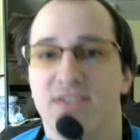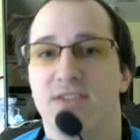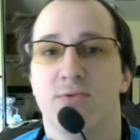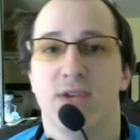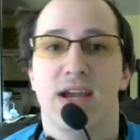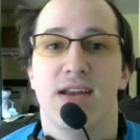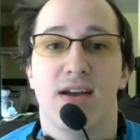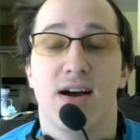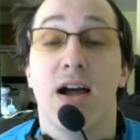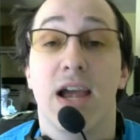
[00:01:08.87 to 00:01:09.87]
You can
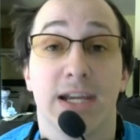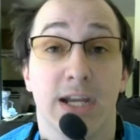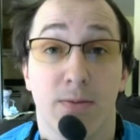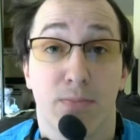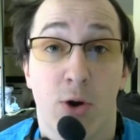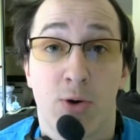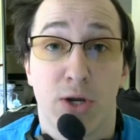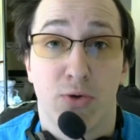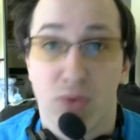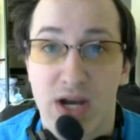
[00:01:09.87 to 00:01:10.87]
get a
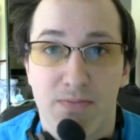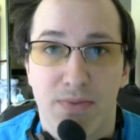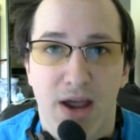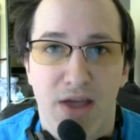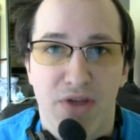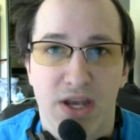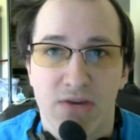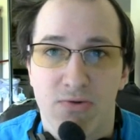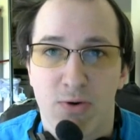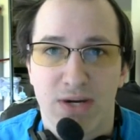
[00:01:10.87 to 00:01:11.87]
broken rib, and then
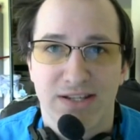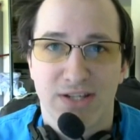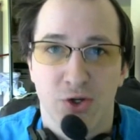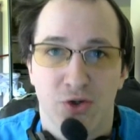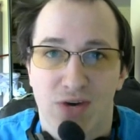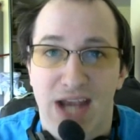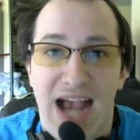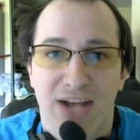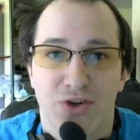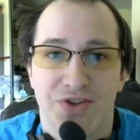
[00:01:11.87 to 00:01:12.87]
you don't get to use
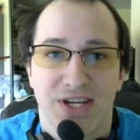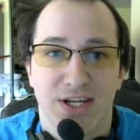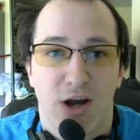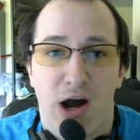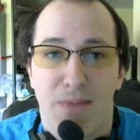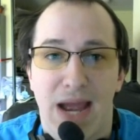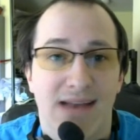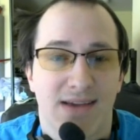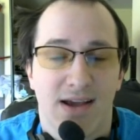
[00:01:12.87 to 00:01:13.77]
reactions in combat.